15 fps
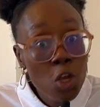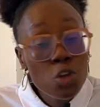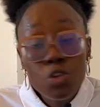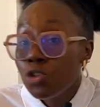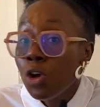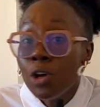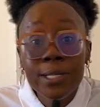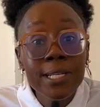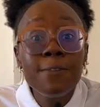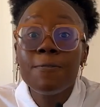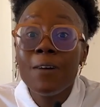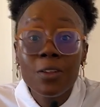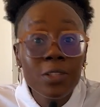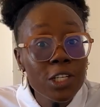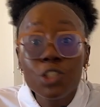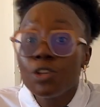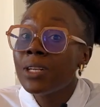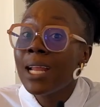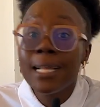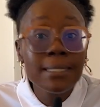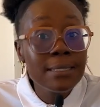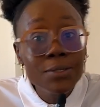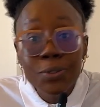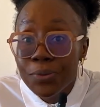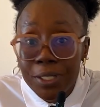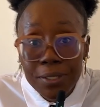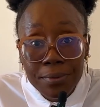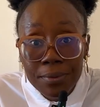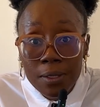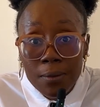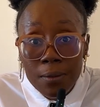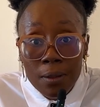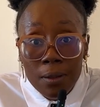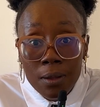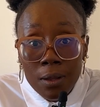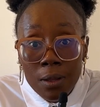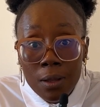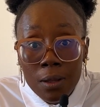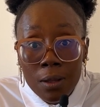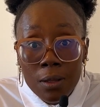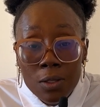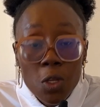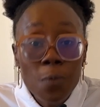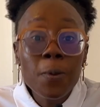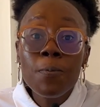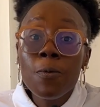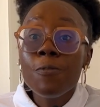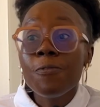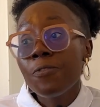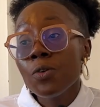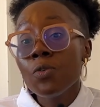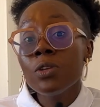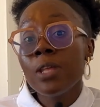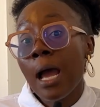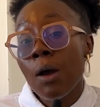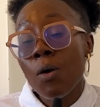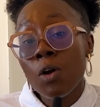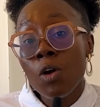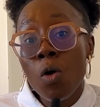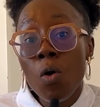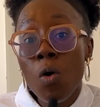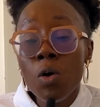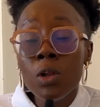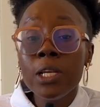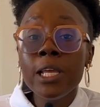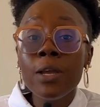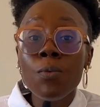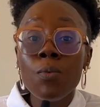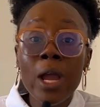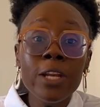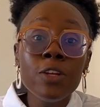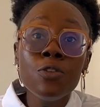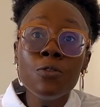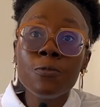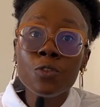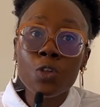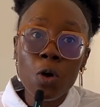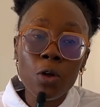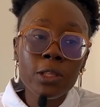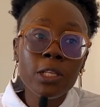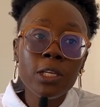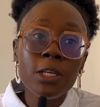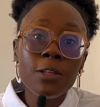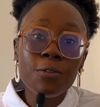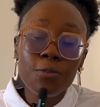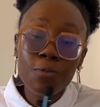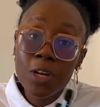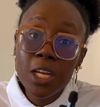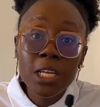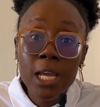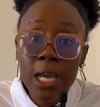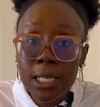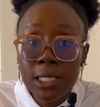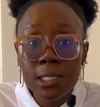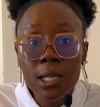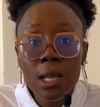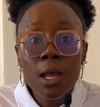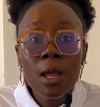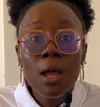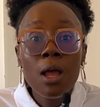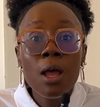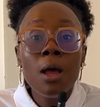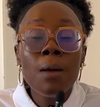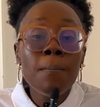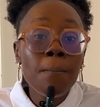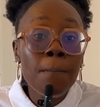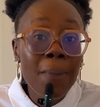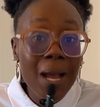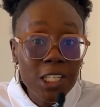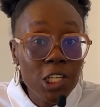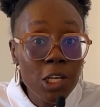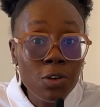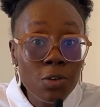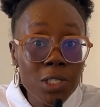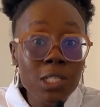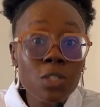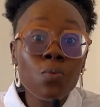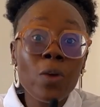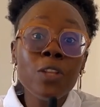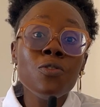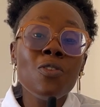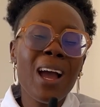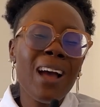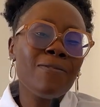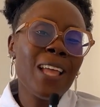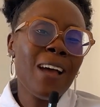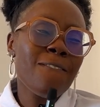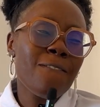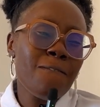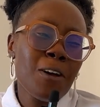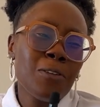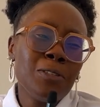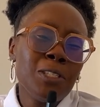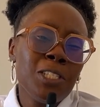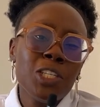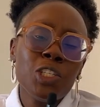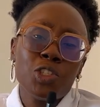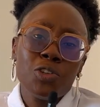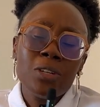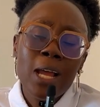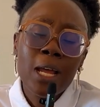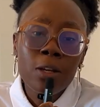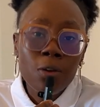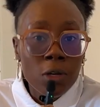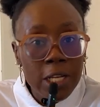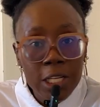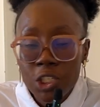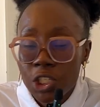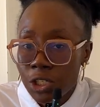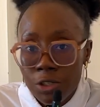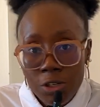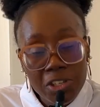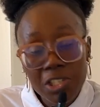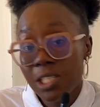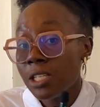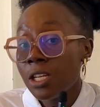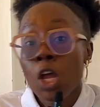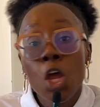You don't need foundational degree. Some people feel that only when you've done the 3 years bachelor's is when you have that foundational knowledge in nursing.